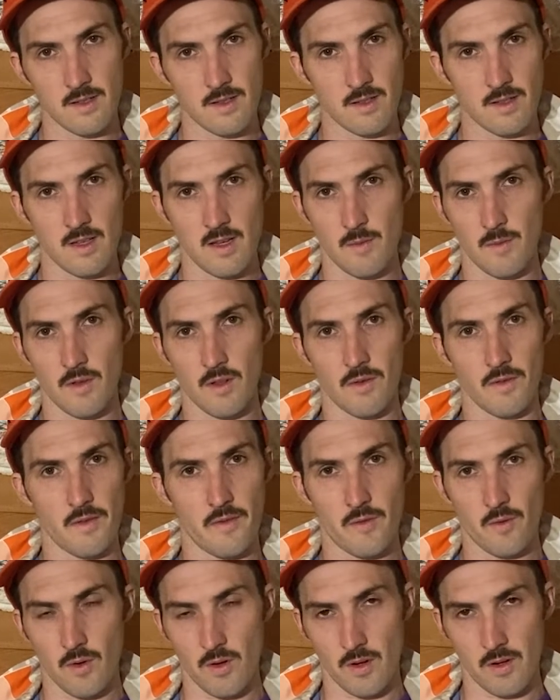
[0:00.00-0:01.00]
You see them with over
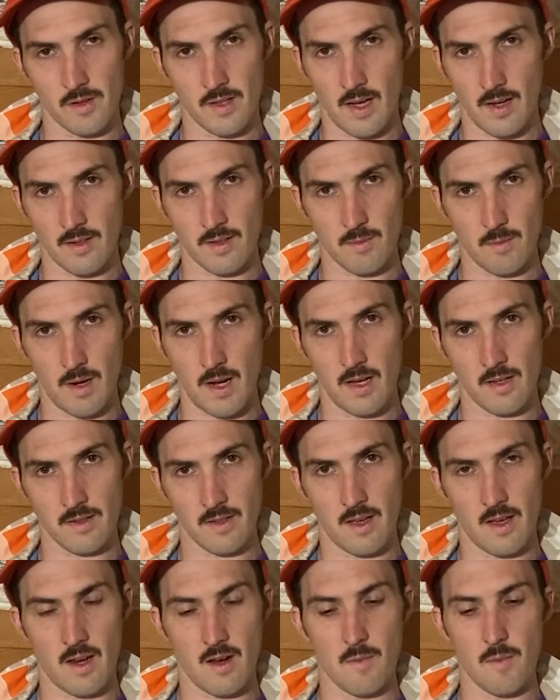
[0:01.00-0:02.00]
400,000 miles
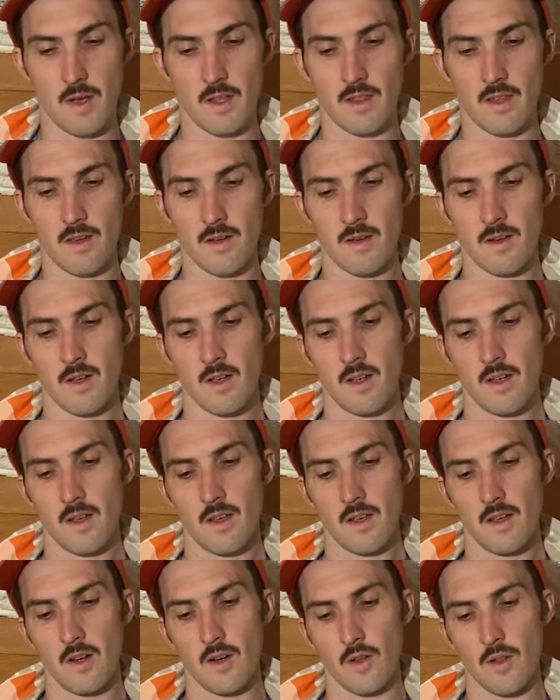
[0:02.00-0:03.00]
on them, and
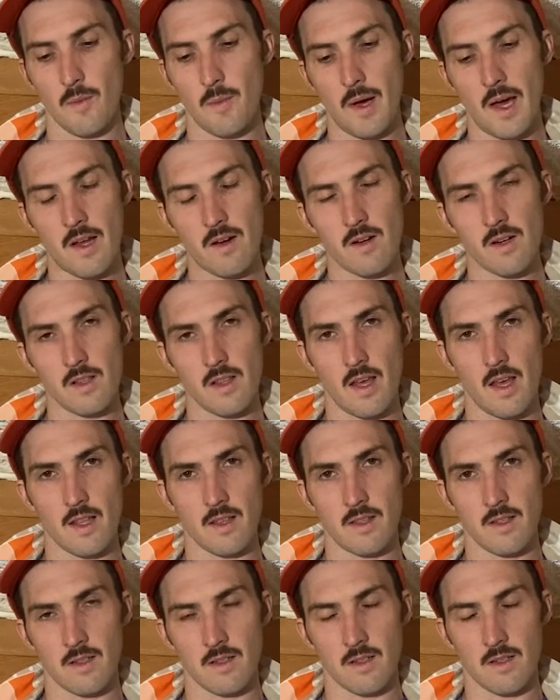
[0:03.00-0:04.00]
the battery
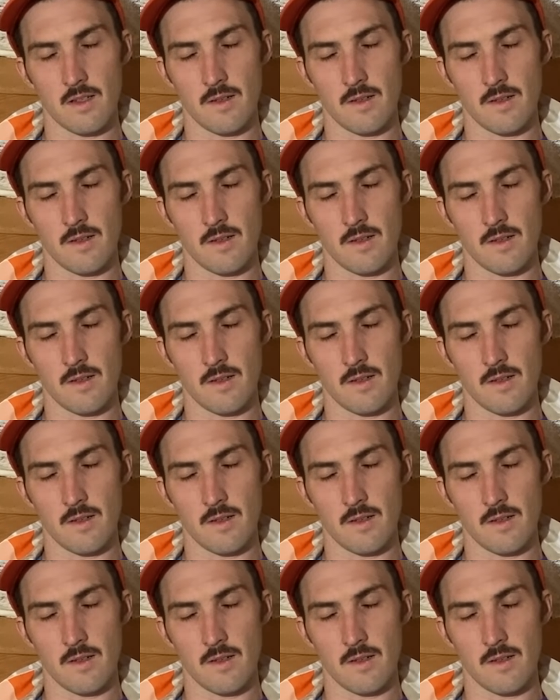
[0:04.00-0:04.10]
length is